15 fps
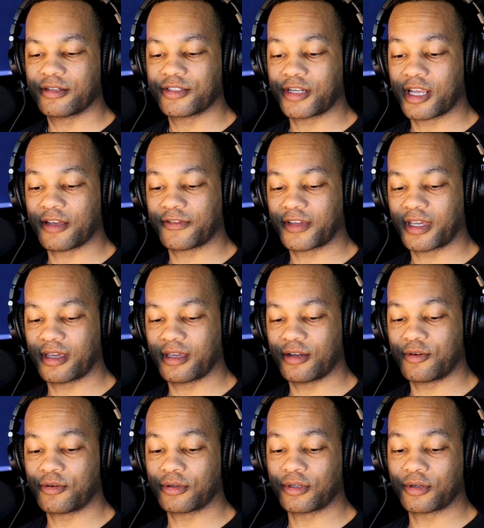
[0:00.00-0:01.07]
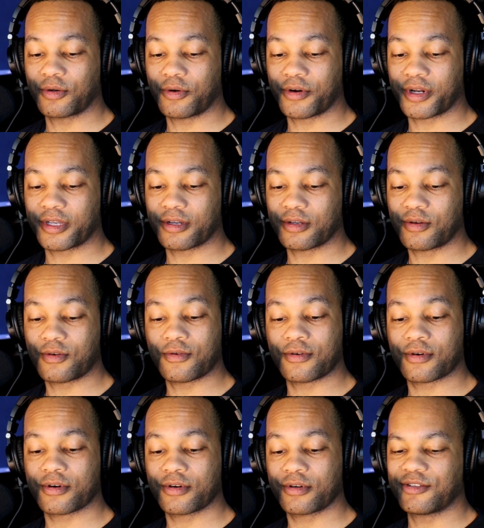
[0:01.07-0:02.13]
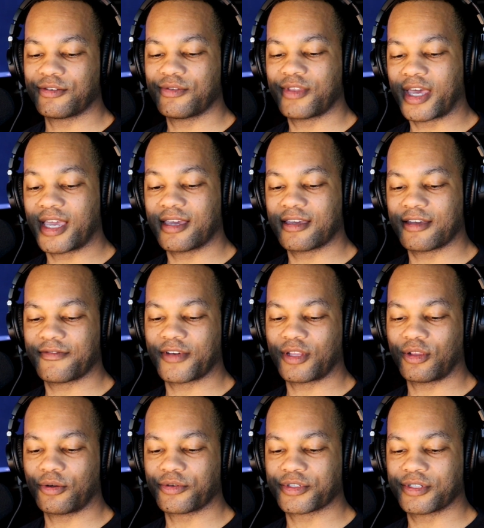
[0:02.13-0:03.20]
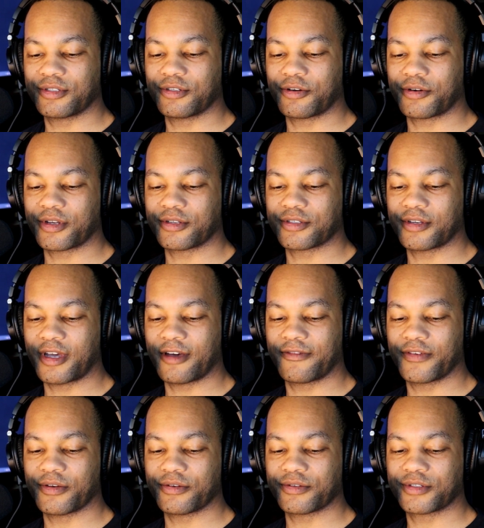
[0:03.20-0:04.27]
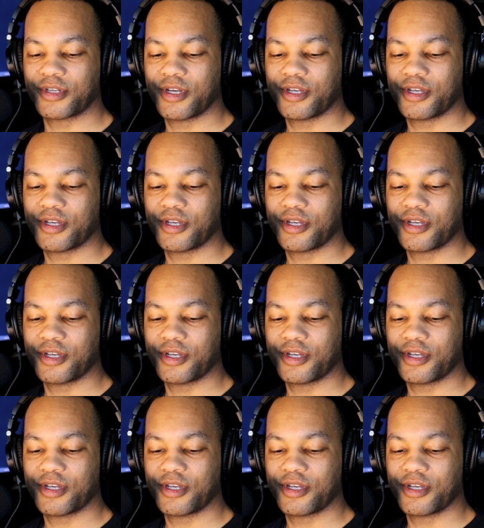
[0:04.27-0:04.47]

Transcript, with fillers: JFK or LaGuardia, or do they give a low seniority to FOs